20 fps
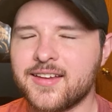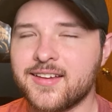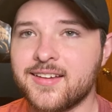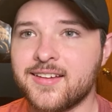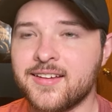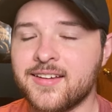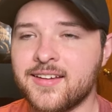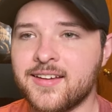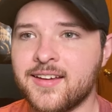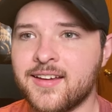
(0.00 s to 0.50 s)

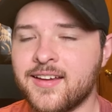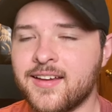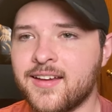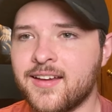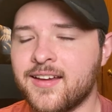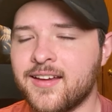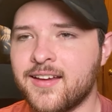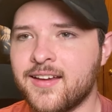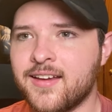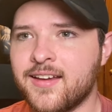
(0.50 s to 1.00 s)

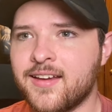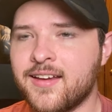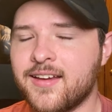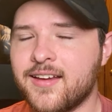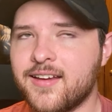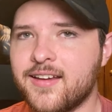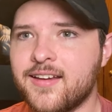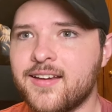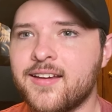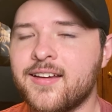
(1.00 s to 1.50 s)

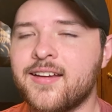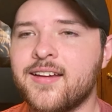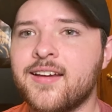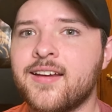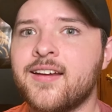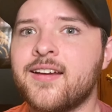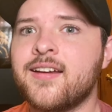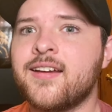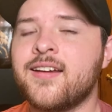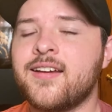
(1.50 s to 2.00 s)

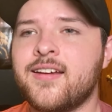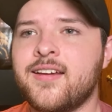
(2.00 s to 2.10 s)
Nobody speaks.